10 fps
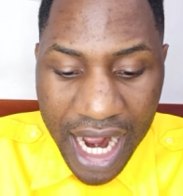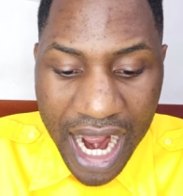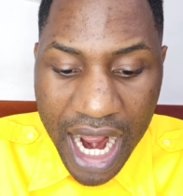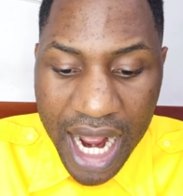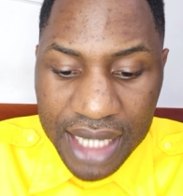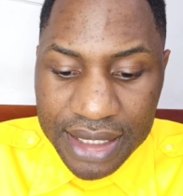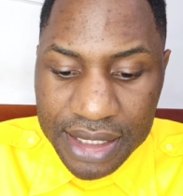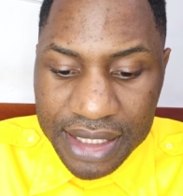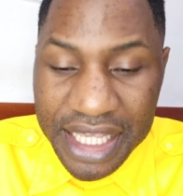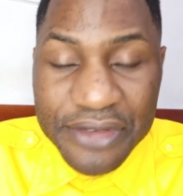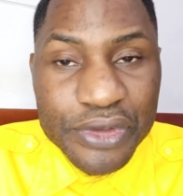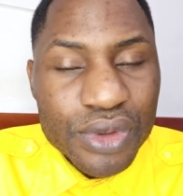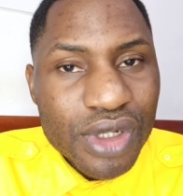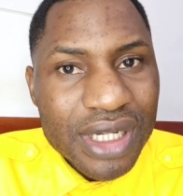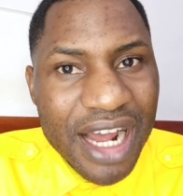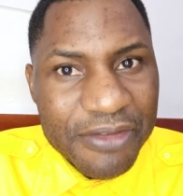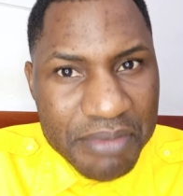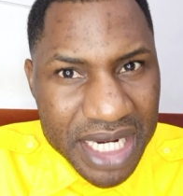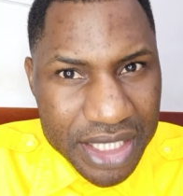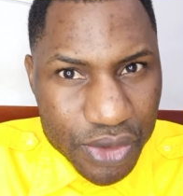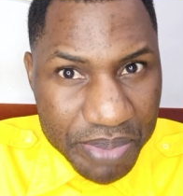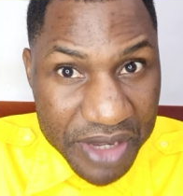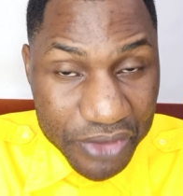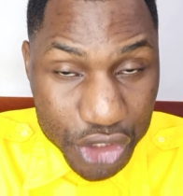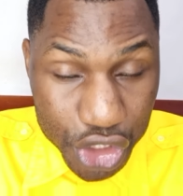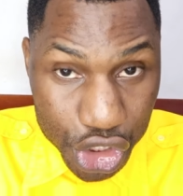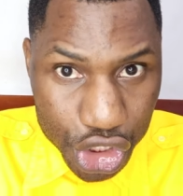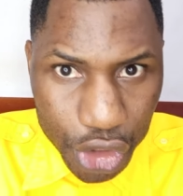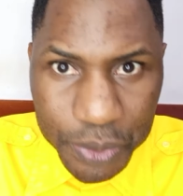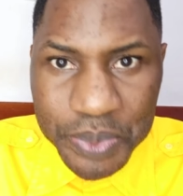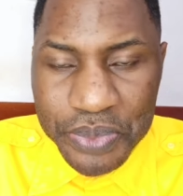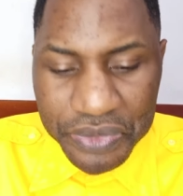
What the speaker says: and if you don't have money to pay for tuition,